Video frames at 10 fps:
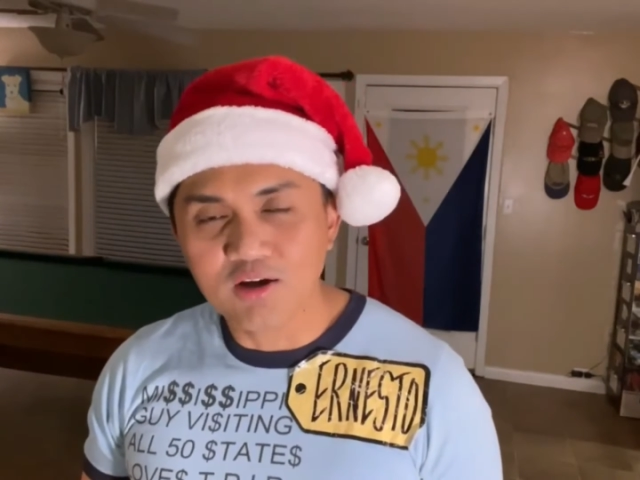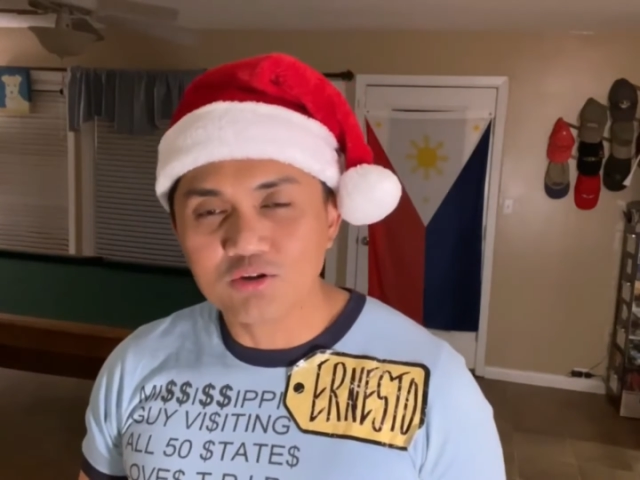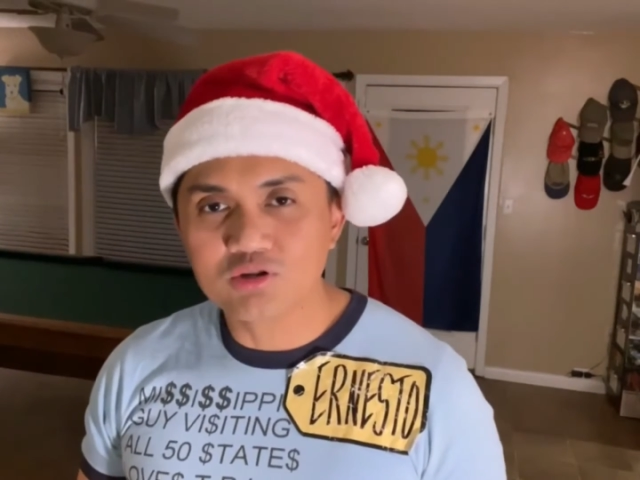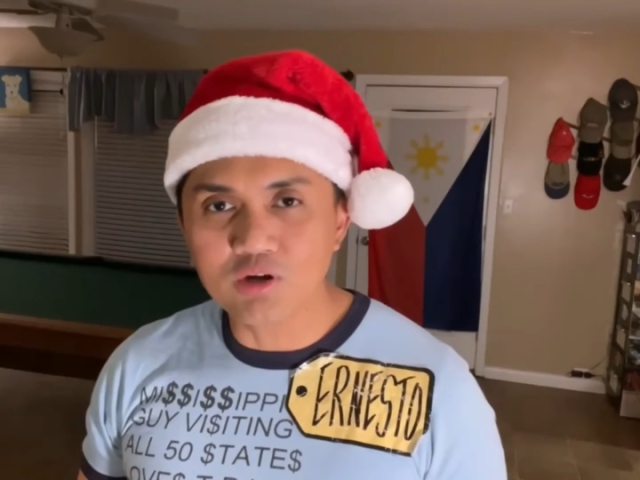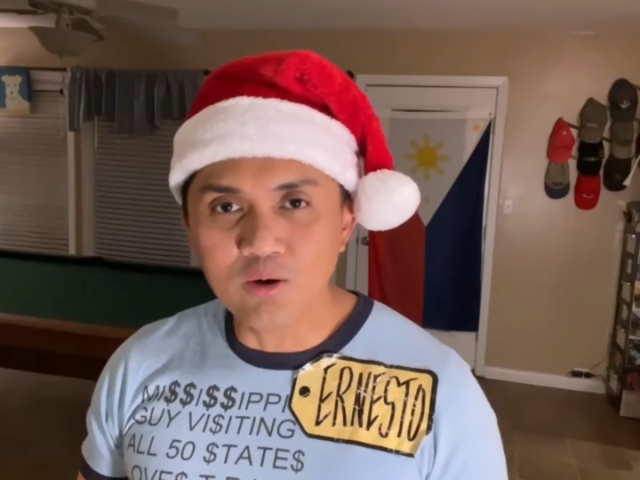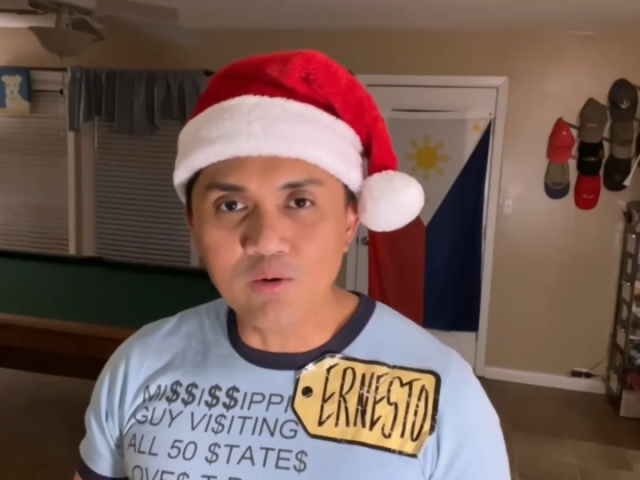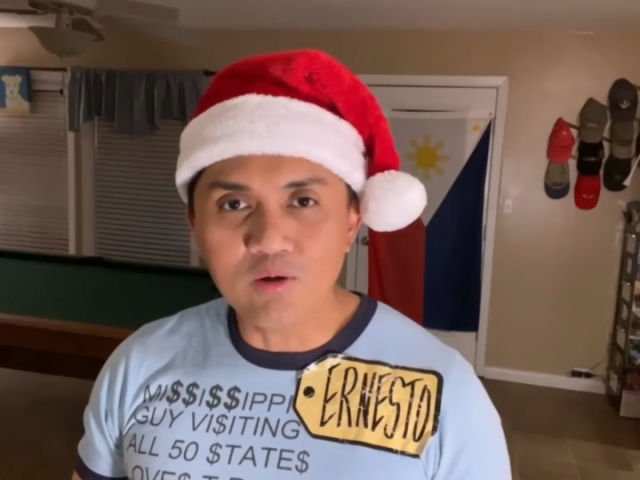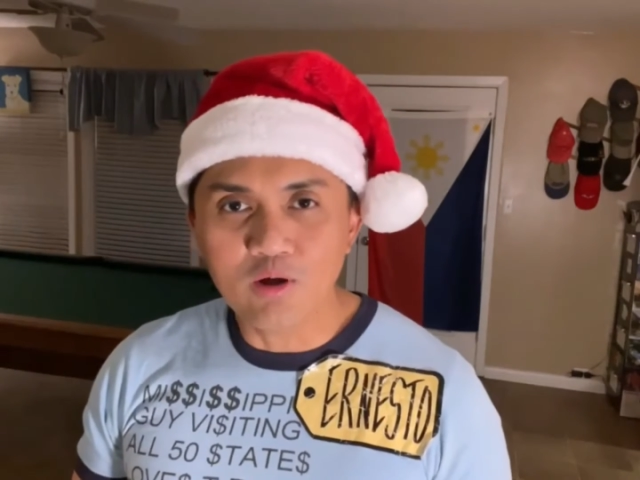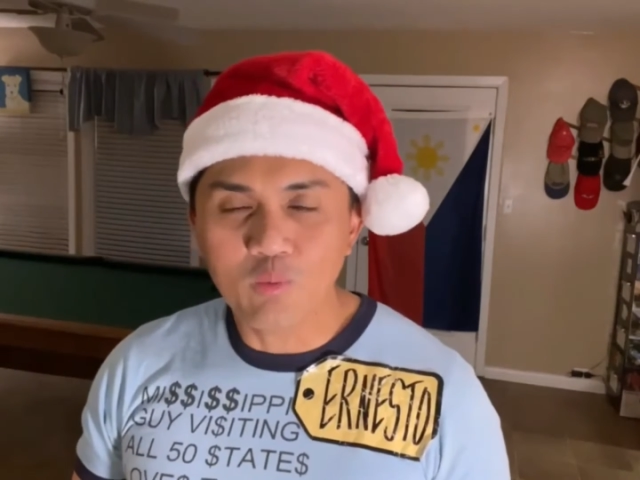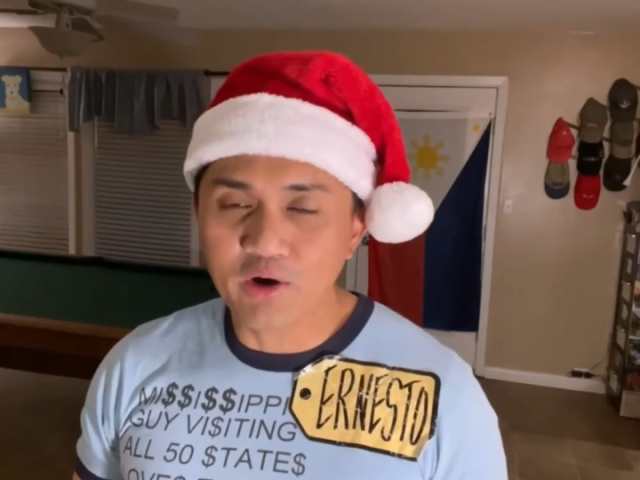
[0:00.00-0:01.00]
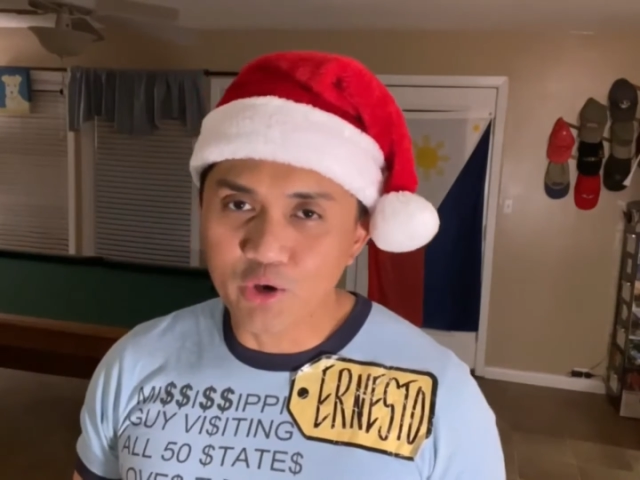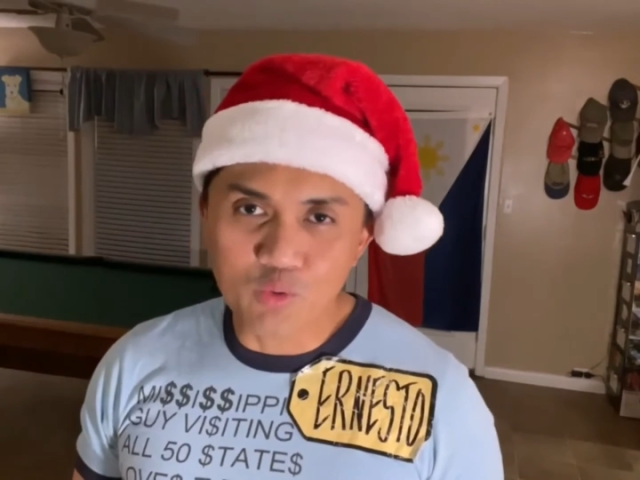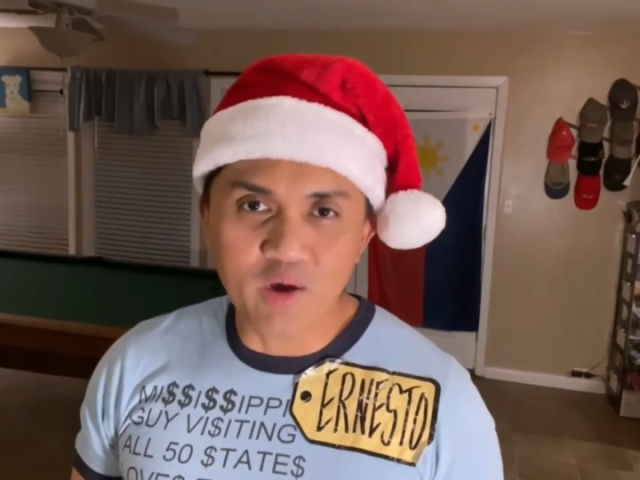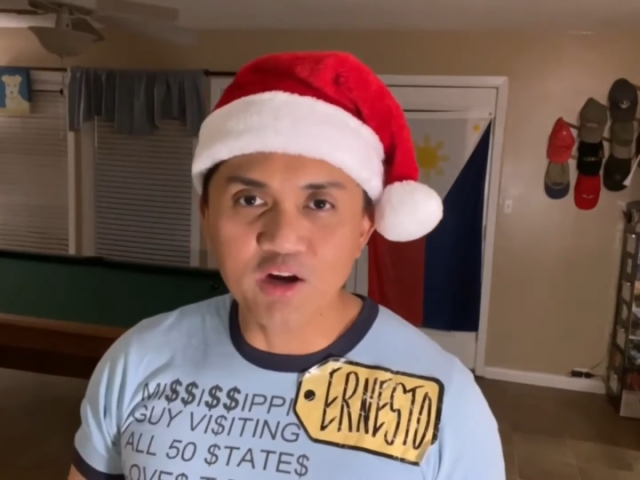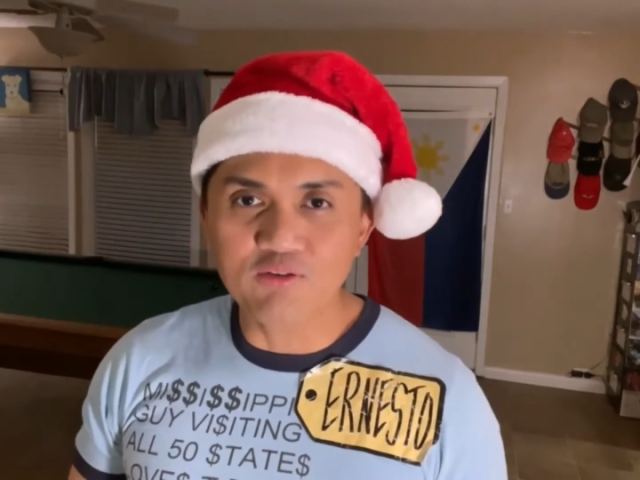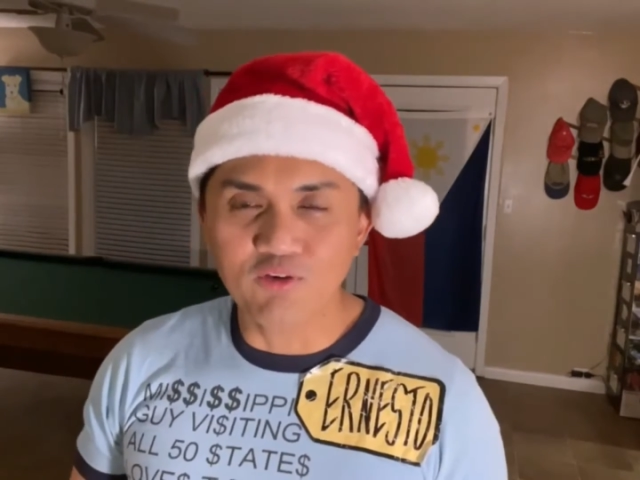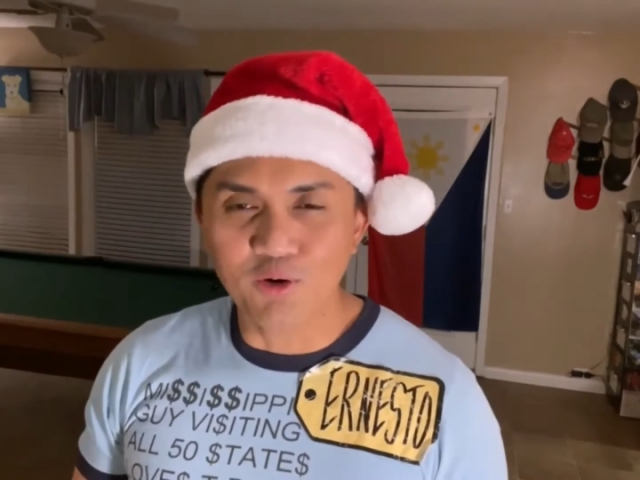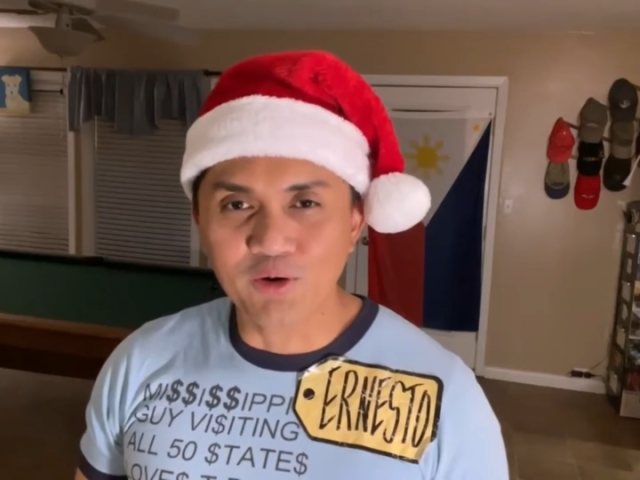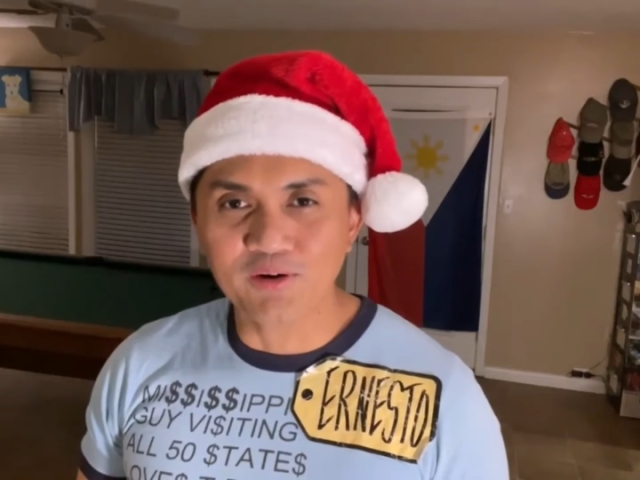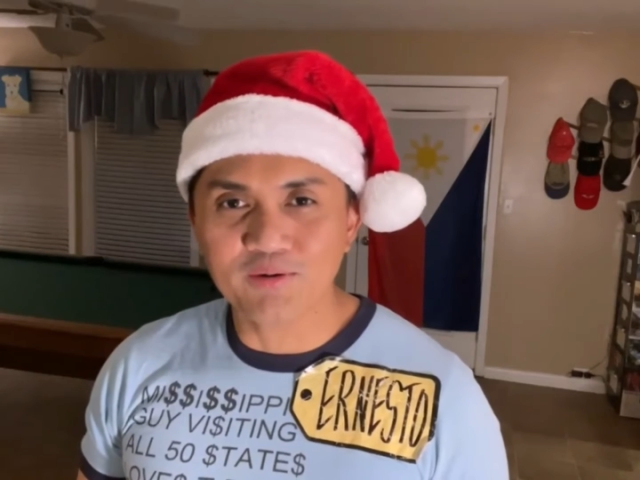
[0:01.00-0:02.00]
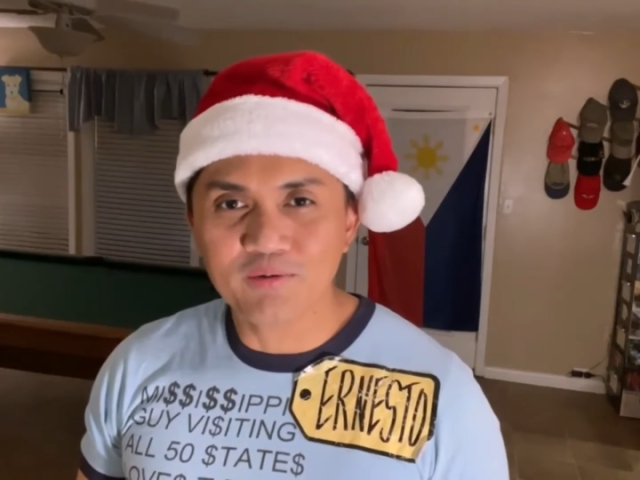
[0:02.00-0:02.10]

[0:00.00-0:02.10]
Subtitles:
So, what are you waiting for?